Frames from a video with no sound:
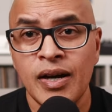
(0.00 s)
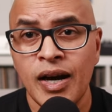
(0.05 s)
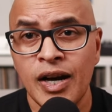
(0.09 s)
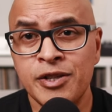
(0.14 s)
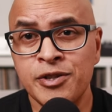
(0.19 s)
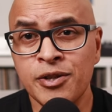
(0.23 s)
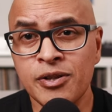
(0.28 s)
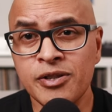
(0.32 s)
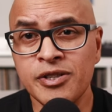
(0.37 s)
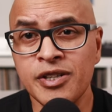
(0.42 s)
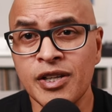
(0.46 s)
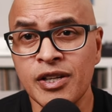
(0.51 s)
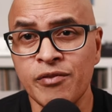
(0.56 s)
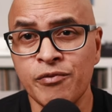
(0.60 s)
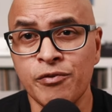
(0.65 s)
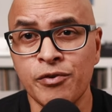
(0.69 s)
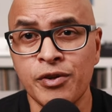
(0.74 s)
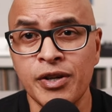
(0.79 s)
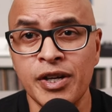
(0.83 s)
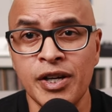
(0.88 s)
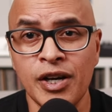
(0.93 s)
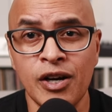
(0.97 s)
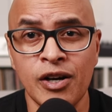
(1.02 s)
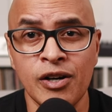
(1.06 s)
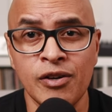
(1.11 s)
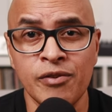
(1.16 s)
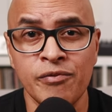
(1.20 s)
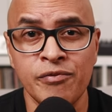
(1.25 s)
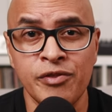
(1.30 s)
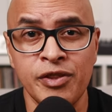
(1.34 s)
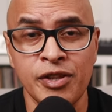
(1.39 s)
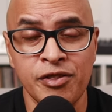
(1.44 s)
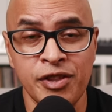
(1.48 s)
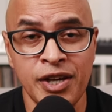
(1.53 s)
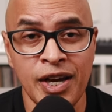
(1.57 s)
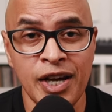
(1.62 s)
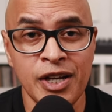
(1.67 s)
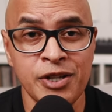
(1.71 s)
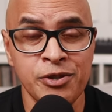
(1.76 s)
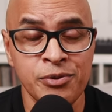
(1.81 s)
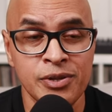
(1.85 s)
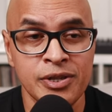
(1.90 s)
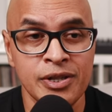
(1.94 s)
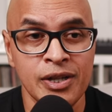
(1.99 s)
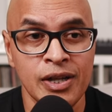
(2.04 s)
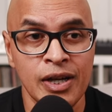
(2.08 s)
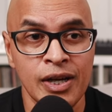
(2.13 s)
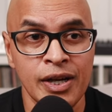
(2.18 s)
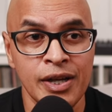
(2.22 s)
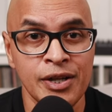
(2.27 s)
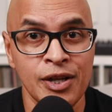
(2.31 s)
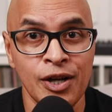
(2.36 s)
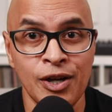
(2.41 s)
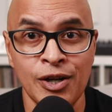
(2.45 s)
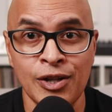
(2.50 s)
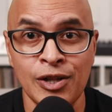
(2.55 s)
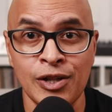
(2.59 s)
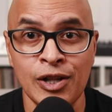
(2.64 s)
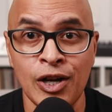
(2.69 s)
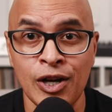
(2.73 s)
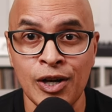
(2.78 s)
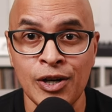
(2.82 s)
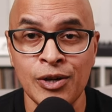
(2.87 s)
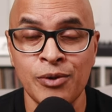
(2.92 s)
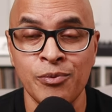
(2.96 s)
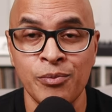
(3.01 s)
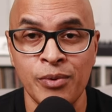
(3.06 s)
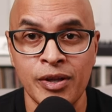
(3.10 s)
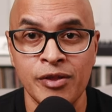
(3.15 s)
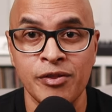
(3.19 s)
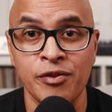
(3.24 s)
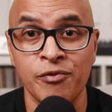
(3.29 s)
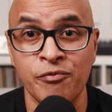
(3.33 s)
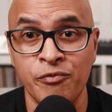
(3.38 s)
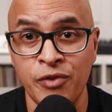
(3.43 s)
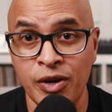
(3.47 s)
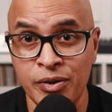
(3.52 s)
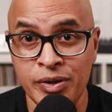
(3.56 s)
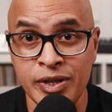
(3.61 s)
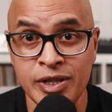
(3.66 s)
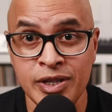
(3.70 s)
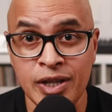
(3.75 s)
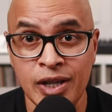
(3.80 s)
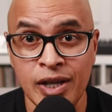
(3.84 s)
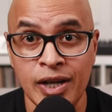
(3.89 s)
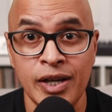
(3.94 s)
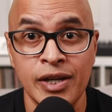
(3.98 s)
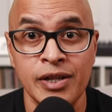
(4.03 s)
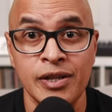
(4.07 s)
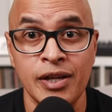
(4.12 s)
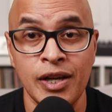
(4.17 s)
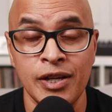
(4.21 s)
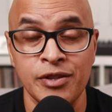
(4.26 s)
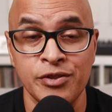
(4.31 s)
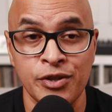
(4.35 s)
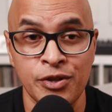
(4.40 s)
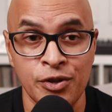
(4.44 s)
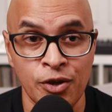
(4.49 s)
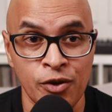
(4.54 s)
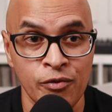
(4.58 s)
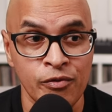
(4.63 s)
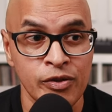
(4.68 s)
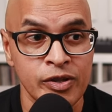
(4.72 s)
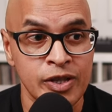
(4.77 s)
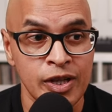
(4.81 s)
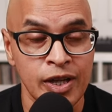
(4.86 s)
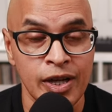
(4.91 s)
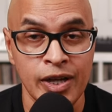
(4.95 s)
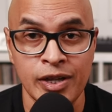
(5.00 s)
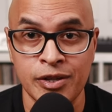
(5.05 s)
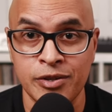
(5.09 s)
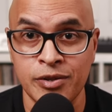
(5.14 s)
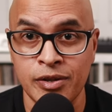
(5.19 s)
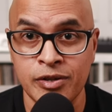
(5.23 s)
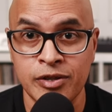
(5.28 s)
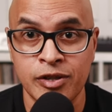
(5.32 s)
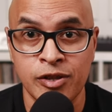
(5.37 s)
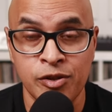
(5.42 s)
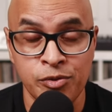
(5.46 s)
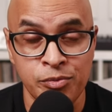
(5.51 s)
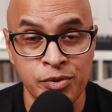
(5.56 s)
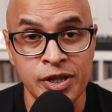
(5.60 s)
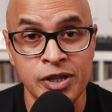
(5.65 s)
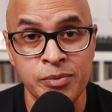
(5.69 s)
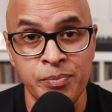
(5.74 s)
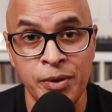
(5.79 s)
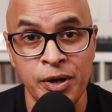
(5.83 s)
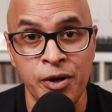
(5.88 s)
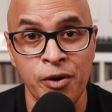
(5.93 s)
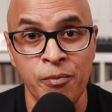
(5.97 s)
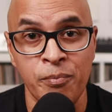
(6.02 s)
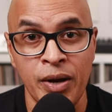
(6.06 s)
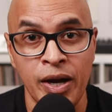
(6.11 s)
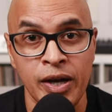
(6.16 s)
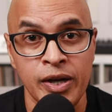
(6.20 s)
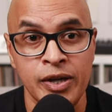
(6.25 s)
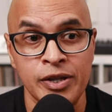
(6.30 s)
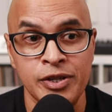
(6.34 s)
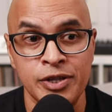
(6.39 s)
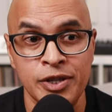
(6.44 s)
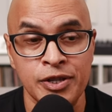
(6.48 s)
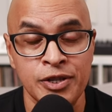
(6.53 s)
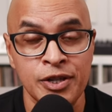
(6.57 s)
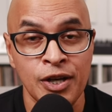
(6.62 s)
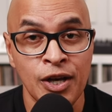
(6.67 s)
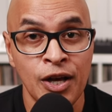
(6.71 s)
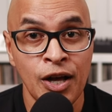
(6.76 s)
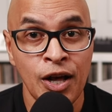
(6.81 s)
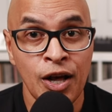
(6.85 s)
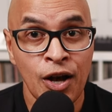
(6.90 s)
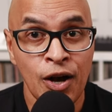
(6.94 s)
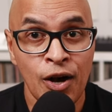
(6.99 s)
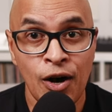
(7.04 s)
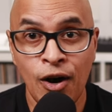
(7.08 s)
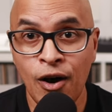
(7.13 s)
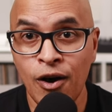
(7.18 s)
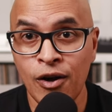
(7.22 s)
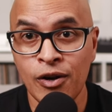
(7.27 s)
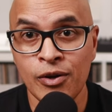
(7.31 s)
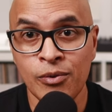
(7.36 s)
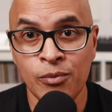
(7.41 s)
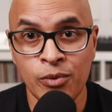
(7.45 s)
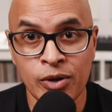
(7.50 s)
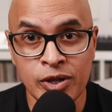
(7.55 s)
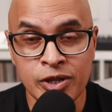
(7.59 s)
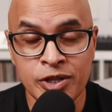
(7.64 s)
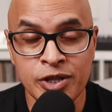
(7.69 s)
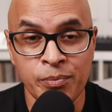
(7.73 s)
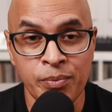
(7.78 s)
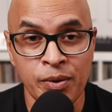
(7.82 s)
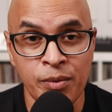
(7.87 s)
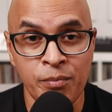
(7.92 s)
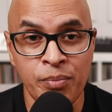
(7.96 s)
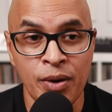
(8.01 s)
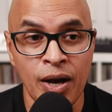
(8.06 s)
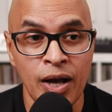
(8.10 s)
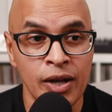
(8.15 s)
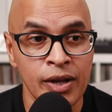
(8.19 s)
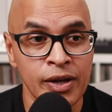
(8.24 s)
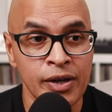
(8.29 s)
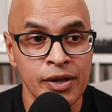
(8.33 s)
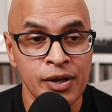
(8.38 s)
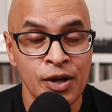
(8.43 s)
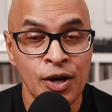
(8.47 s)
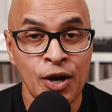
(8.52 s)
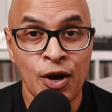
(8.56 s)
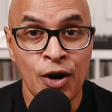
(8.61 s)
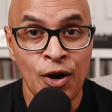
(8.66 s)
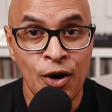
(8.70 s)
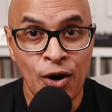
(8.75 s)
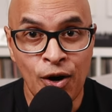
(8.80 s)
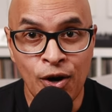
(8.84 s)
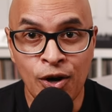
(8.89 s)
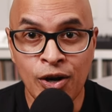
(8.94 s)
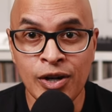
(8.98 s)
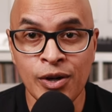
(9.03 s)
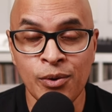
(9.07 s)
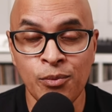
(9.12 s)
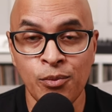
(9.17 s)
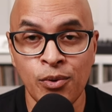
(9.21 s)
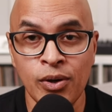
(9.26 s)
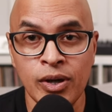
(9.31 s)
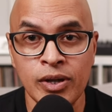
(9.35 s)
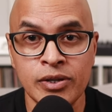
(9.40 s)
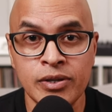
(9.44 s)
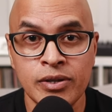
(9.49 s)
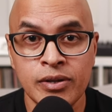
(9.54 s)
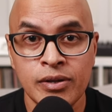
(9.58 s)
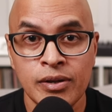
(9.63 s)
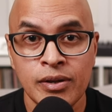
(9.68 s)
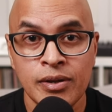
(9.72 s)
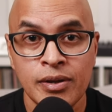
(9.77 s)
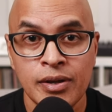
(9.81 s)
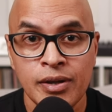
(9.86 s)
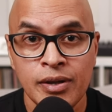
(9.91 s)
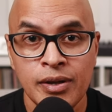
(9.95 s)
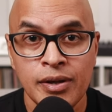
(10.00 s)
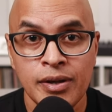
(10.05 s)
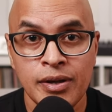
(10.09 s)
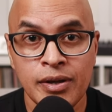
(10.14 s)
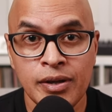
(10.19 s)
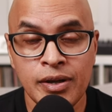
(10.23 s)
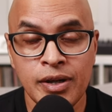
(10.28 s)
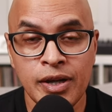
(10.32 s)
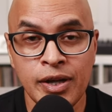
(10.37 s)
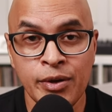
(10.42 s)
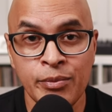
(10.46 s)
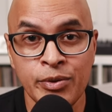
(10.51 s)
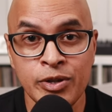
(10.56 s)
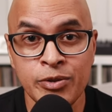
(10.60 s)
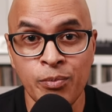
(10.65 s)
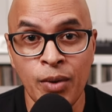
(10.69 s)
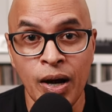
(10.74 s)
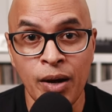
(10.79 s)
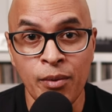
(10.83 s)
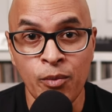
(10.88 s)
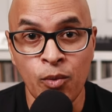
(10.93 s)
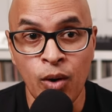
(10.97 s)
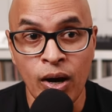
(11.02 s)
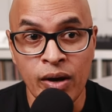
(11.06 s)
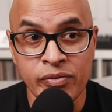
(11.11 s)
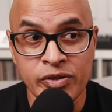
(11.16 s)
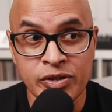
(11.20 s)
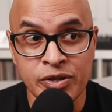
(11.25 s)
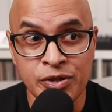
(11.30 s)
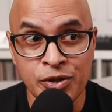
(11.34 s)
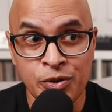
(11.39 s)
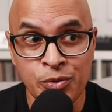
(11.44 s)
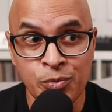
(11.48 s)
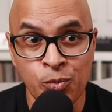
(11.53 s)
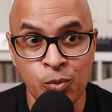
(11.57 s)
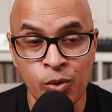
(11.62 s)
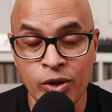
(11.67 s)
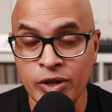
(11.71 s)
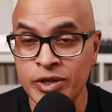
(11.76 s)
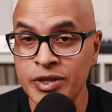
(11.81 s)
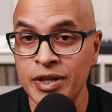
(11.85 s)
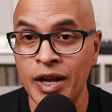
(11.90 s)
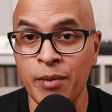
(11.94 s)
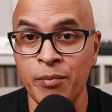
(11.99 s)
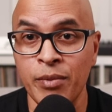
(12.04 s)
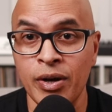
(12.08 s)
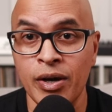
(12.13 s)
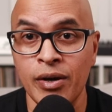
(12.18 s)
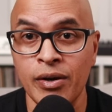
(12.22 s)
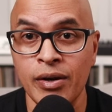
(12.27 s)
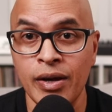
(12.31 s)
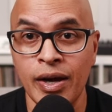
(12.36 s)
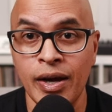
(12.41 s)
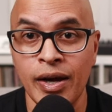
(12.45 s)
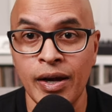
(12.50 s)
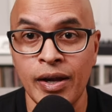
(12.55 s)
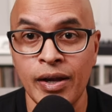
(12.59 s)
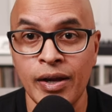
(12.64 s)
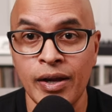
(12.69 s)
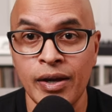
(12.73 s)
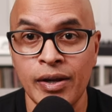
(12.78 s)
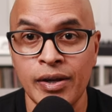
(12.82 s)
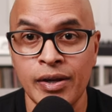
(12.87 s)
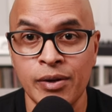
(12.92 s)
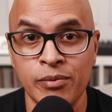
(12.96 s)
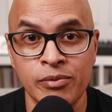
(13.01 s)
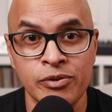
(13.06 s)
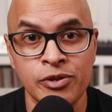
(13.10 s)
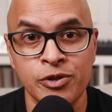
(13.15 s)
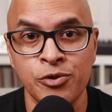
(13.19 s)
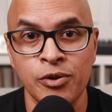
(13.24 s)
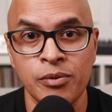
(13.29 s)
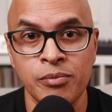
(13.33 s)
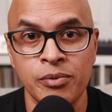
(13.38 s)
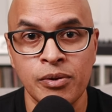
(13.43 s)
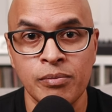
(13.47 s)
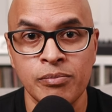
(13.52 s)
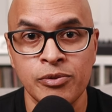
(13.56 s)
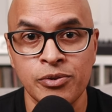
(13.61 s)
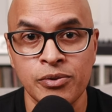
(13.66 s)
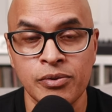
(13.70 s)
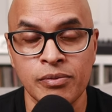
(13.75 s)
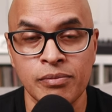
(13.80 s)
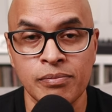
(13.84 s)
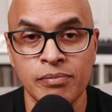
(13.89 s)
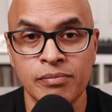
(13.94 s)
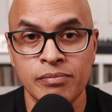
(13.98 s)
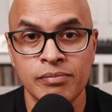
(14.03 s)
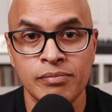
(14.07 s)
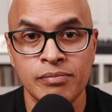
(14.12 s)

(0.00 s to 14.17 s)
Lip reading: I took delivery of the Theatrus line along with the Verus line and the Novus line. So that's three speaker packages, all on one shipping pallet, all at once. It was my wife's worst nightmare, and it was a dream come true.